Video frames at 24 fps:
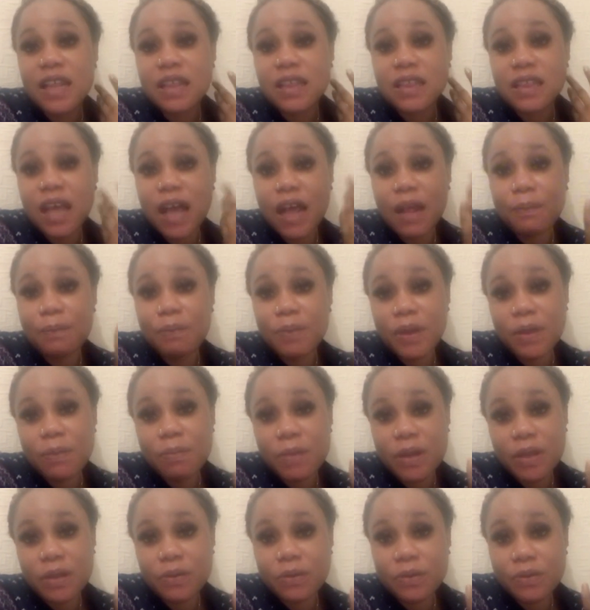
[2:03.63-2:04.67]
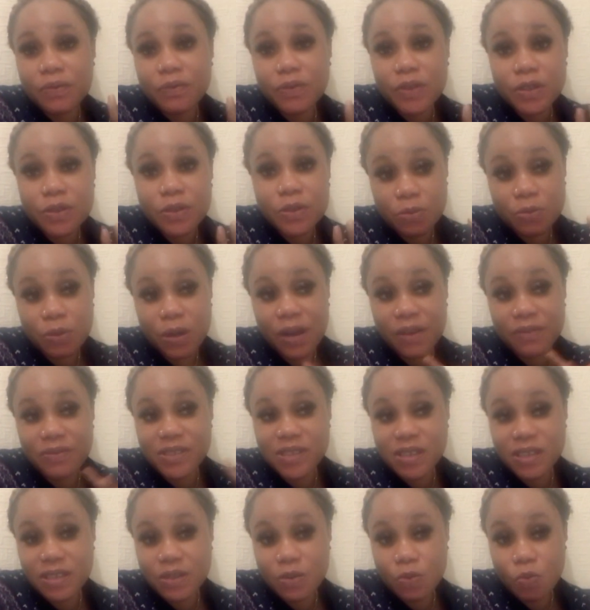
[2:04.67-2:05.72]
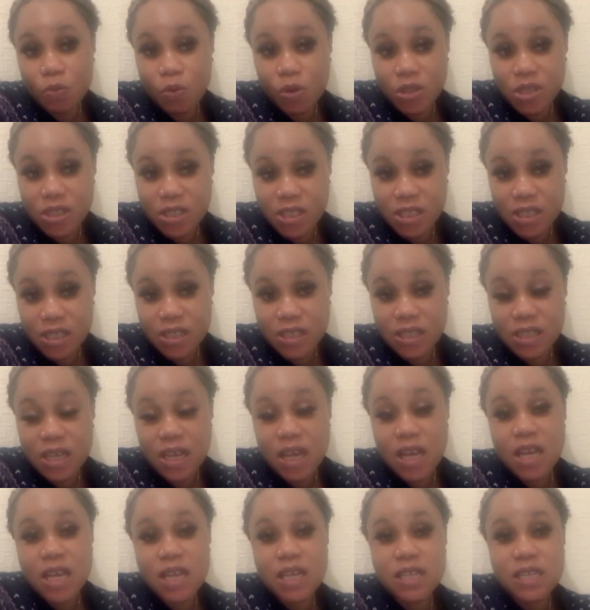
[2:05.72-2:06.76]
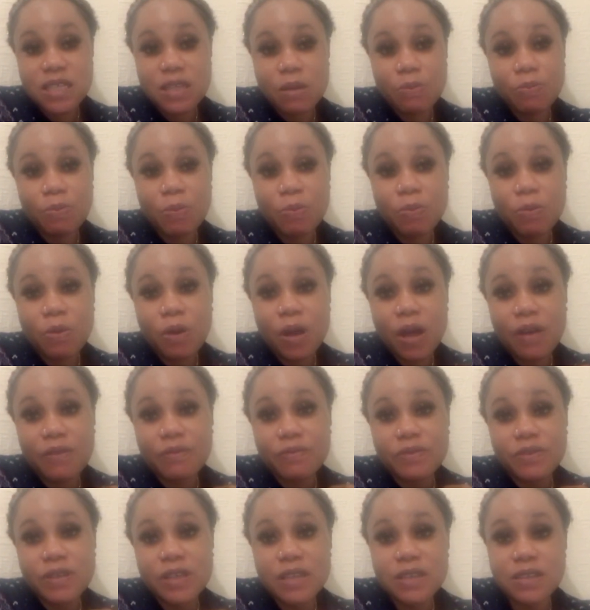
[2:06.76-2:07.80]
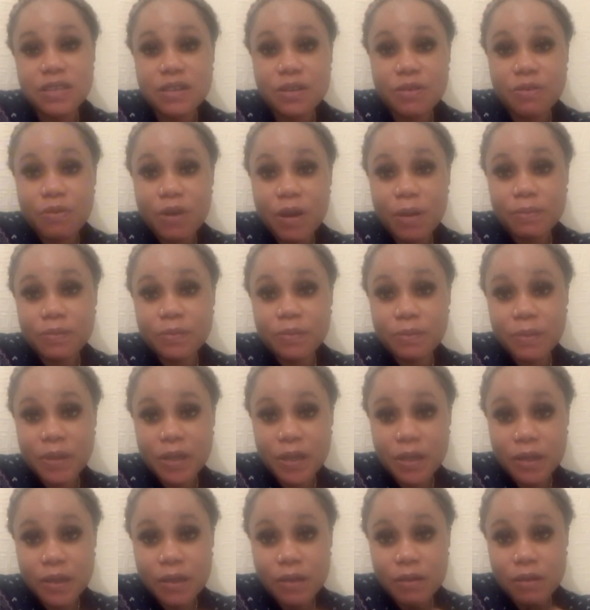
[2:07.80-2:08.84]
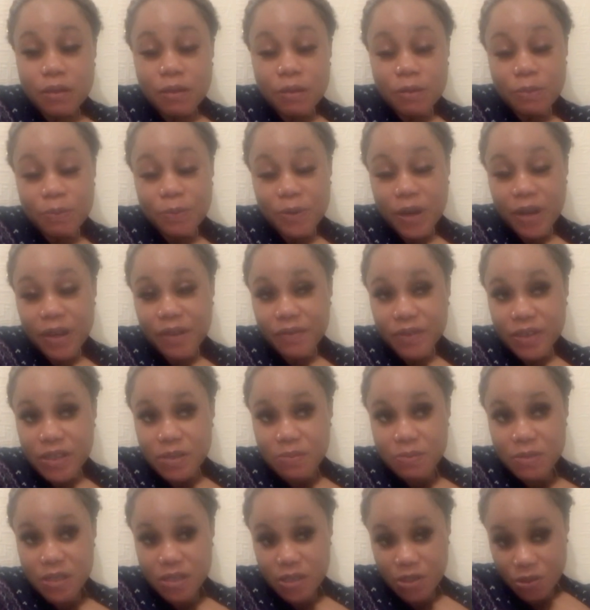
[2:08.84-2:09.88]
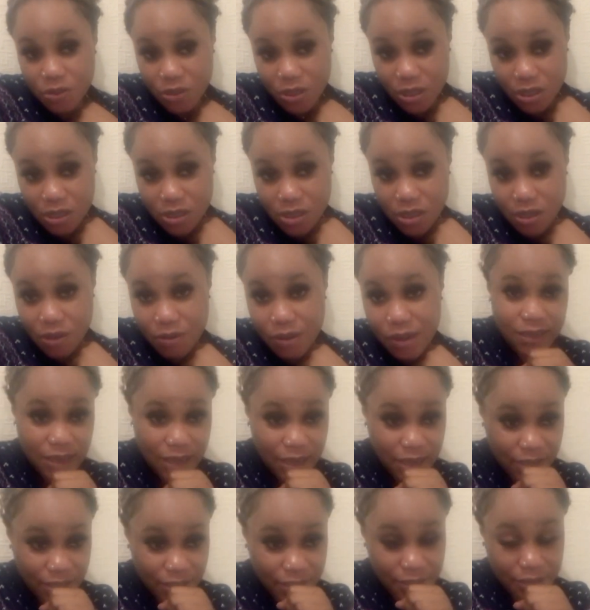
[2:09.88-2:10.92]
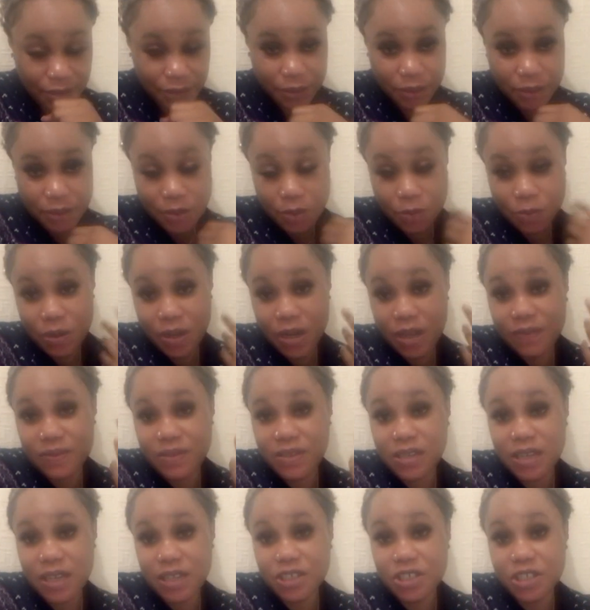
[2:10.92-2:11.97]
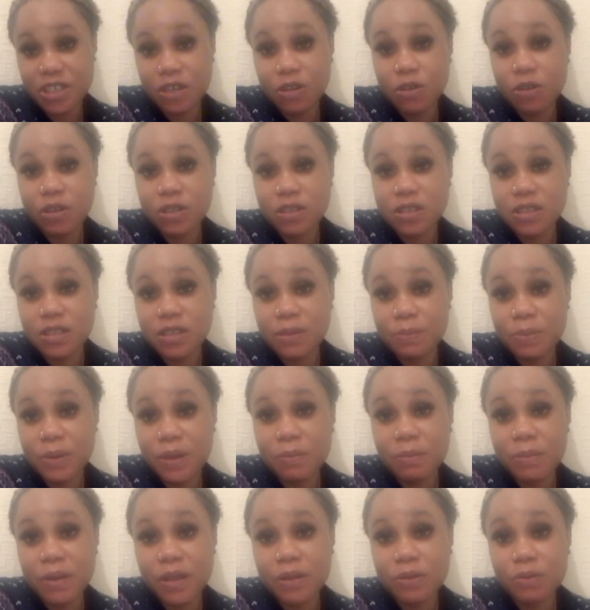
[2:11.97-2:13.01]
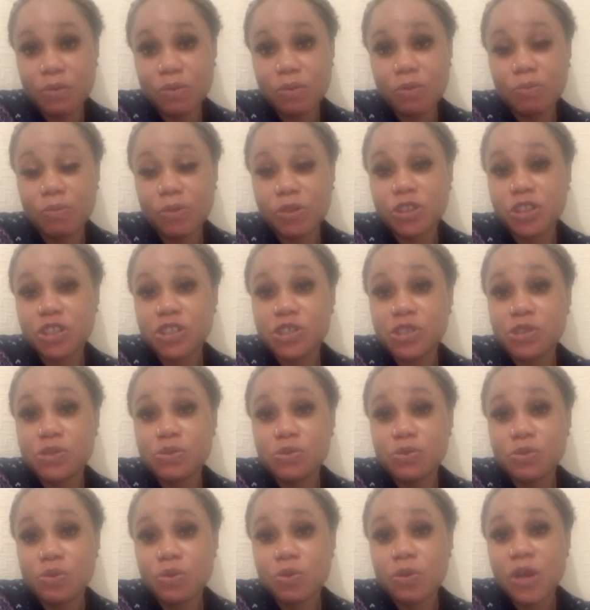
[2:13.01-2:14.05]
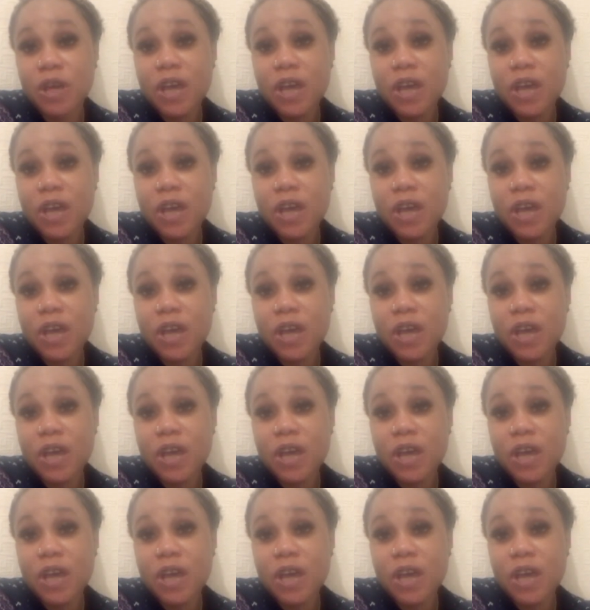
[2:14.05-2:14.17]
that pigmento video after they watched it some people have Instagrammed me, private message on Instagram that someone have said she got the pigment do, but she didn't know